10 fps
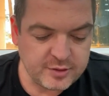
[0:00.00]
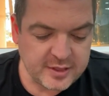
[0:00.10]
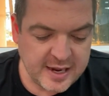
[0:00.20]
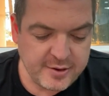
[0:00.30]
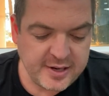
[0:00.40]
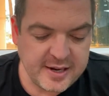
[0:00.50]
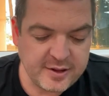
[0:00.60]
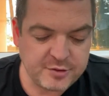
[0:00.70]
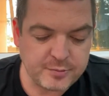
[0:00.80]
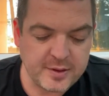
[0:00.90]
clarity
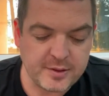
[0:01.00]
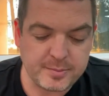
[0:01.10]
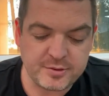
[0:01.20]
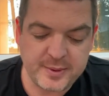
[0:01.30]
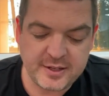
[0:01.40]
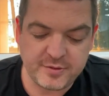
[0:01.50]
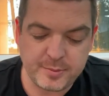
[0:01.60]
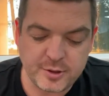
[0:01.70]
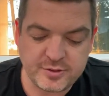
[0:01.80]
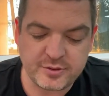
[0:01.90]
as to whether the prospective
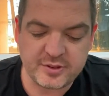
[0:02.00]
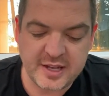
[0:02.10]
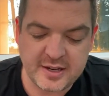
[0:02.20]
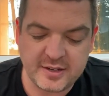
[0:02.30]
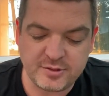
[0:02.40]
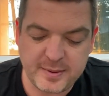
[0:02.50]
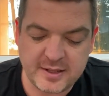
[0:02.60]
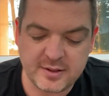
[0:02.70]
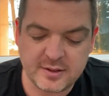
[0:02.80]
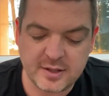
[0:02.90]
purchasers can
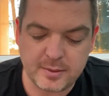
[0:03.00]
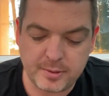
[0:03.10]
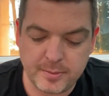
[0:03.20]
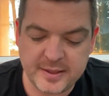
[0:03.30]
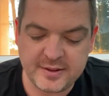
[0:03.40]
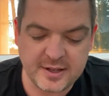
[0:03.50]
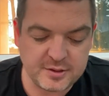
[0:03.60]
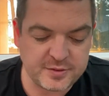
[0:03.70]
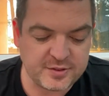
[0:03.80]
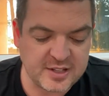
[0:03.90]
inspect a property that
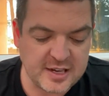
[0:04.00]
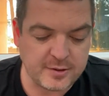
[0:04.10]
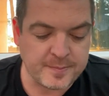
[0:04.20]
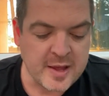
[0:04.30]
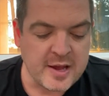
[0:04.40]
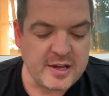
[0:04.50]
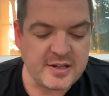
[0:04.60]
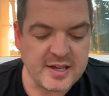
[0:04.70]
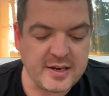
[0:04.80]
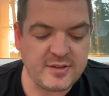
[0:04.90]
is for sale.
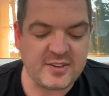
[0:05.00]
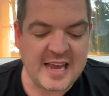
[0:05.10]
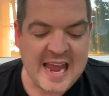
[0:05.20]
Your tenants